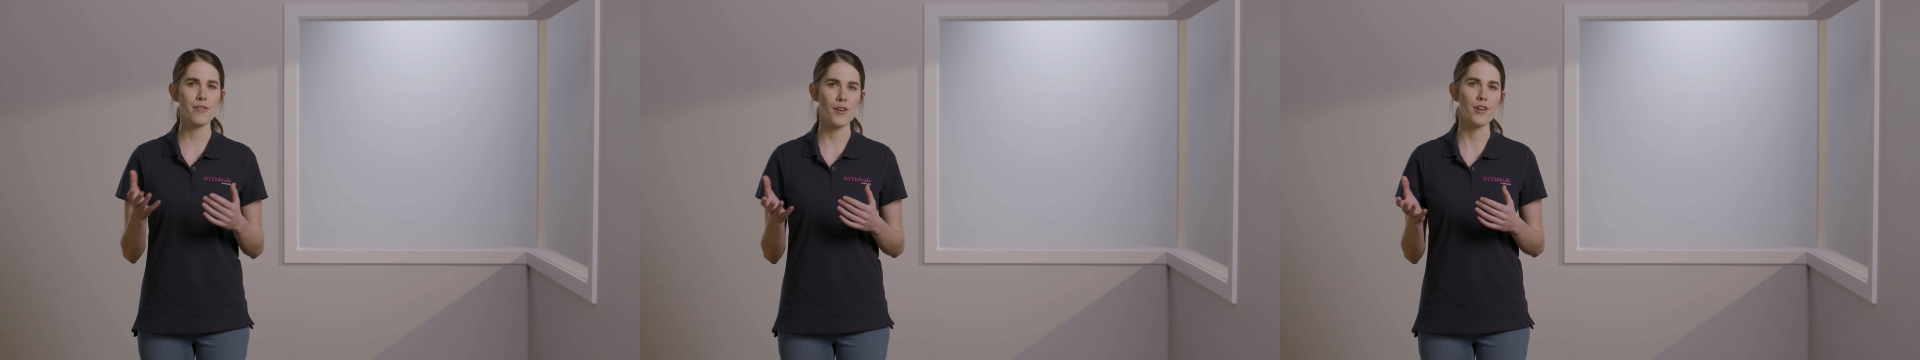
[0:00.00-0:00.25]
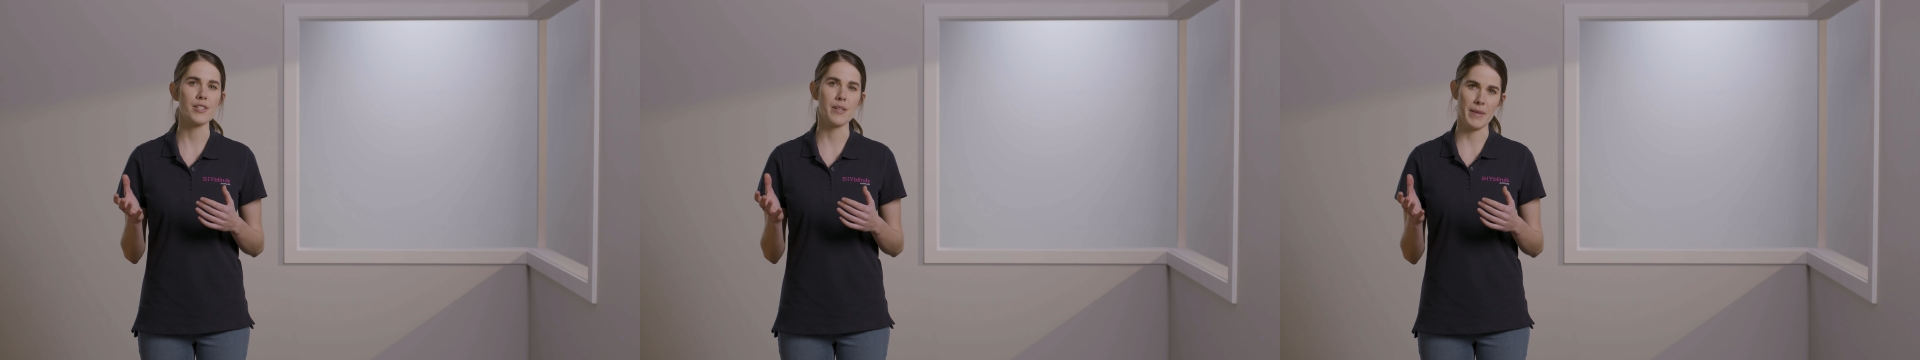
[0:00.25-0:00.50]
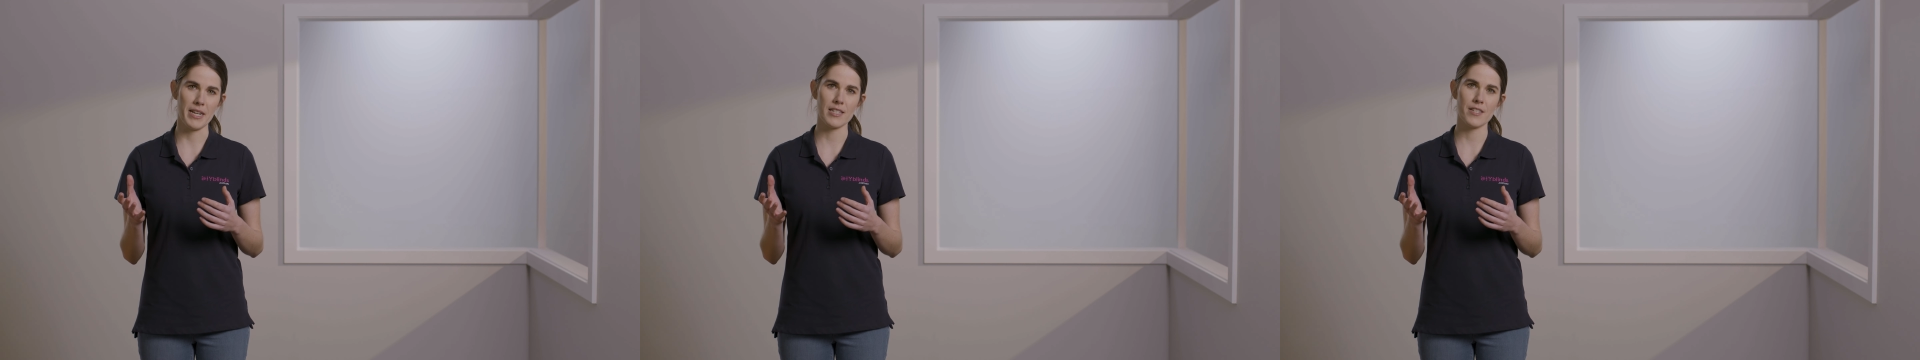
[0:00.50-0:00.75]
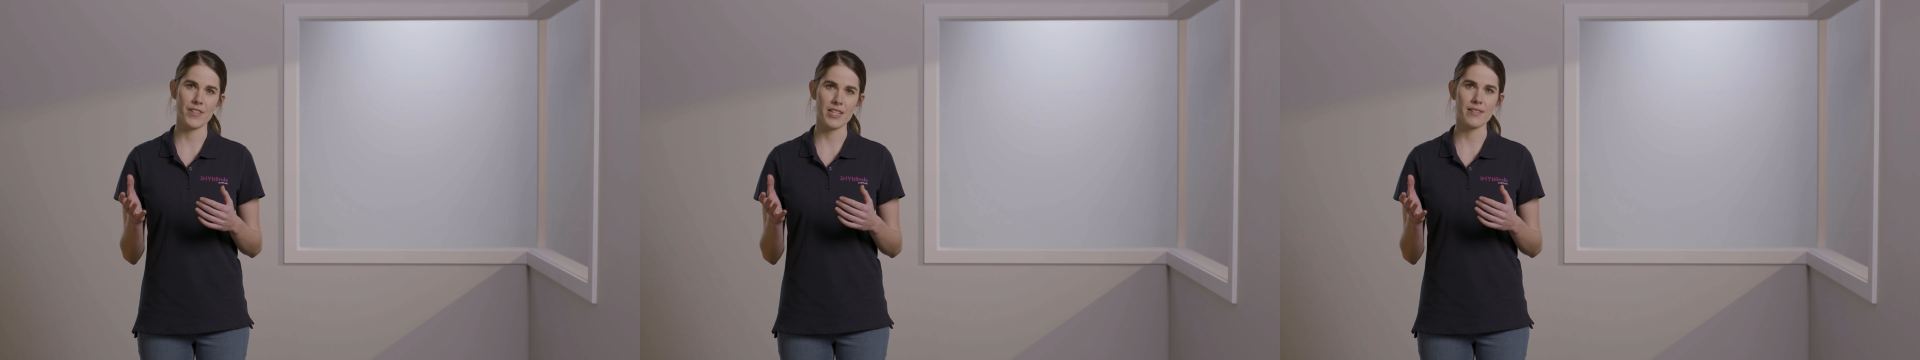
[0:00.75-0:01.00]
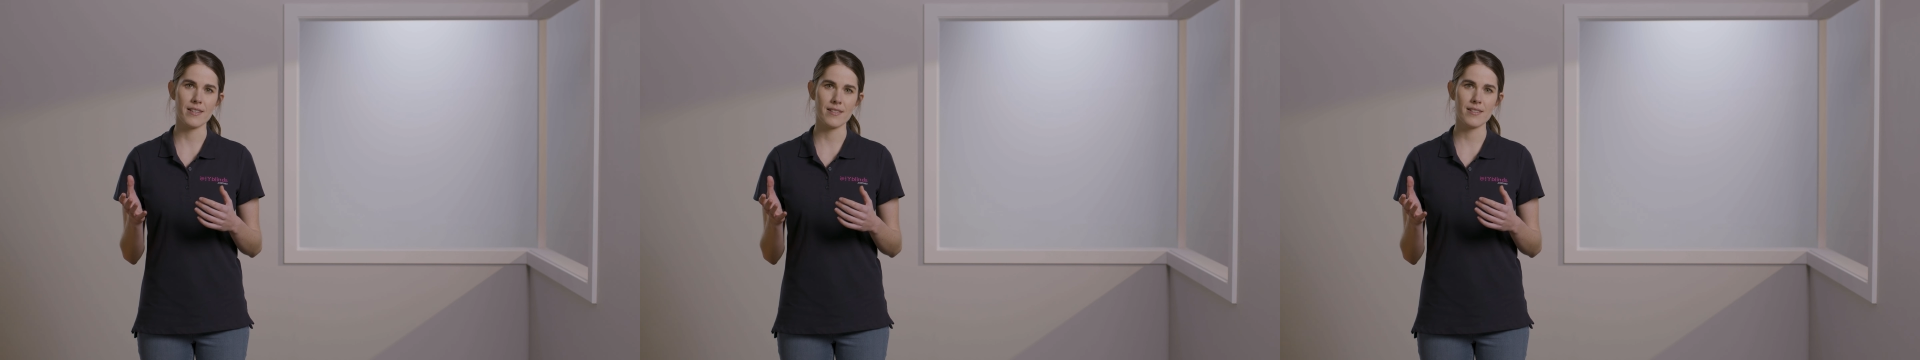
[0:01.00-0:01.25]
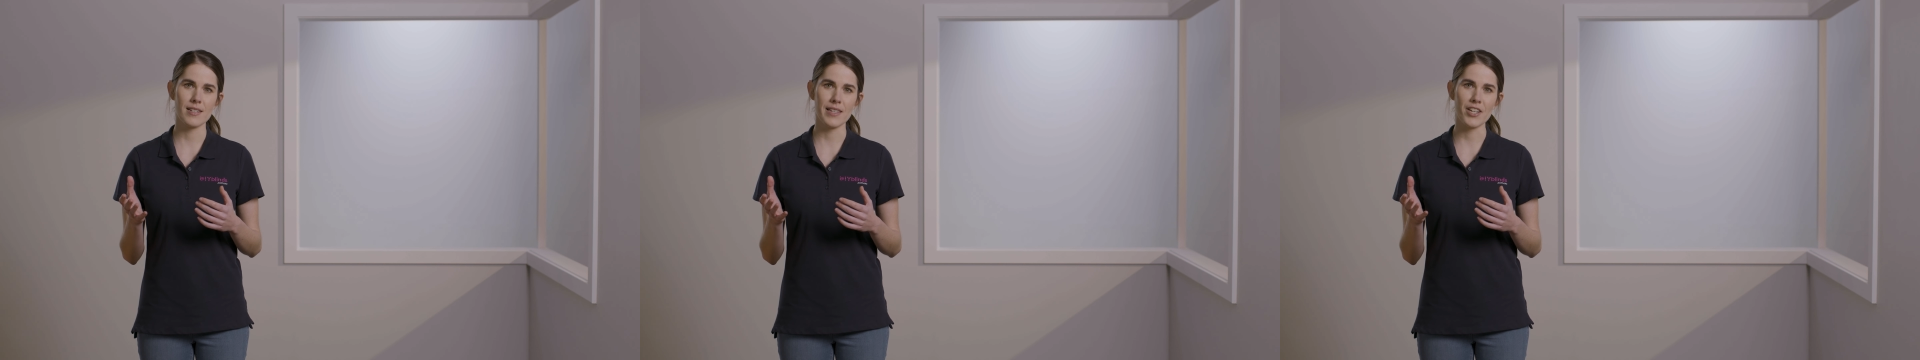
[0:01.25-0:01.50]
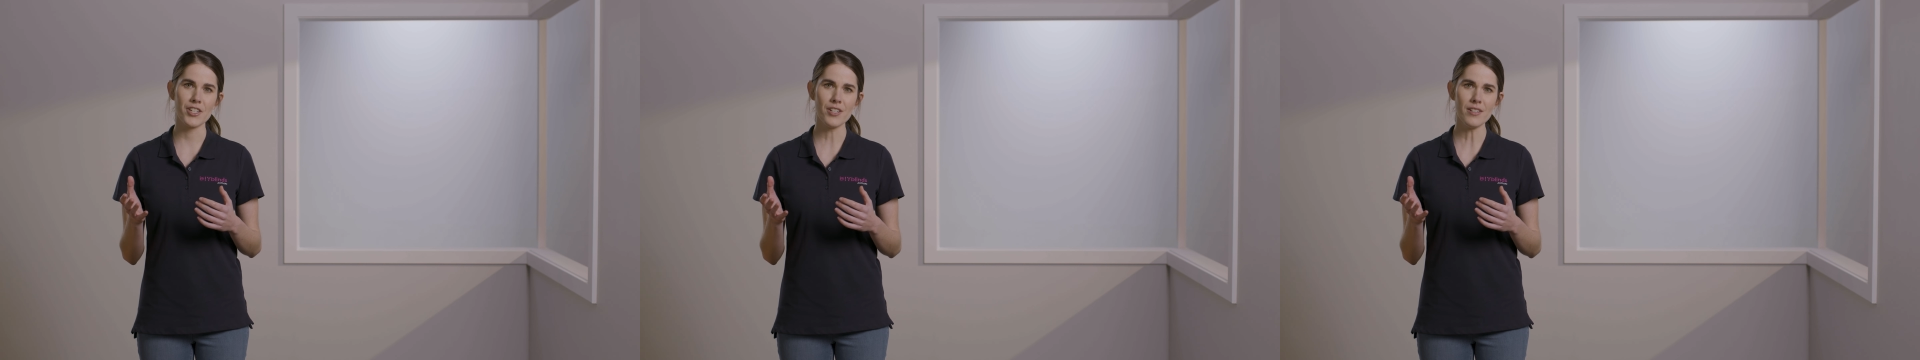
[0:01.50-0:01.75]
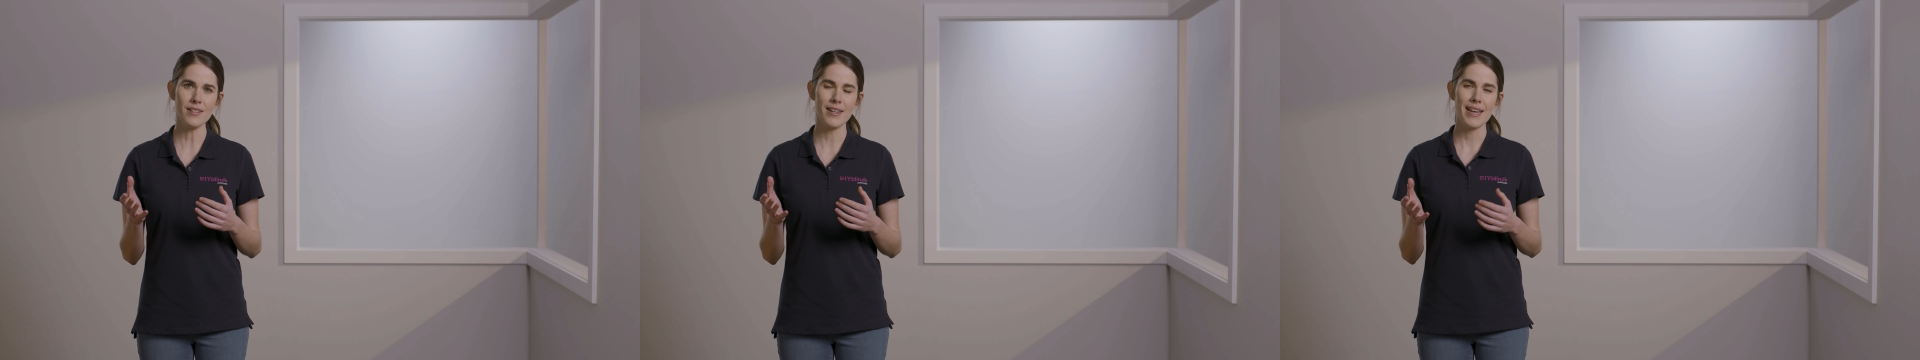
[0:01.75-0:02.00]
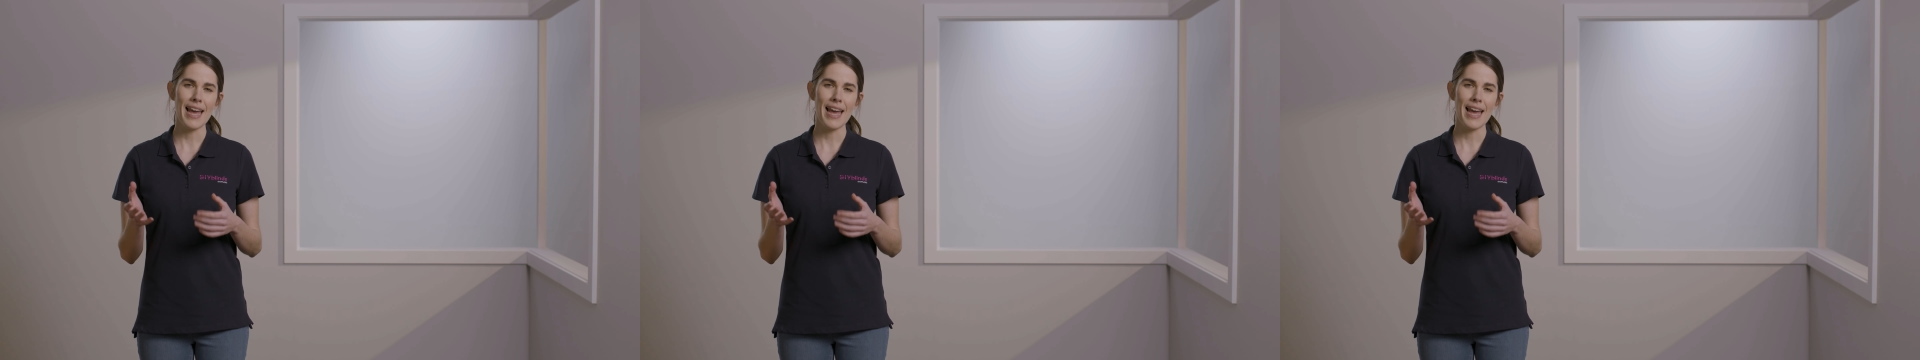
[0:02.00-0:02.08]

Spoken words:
30 minutes for this installation.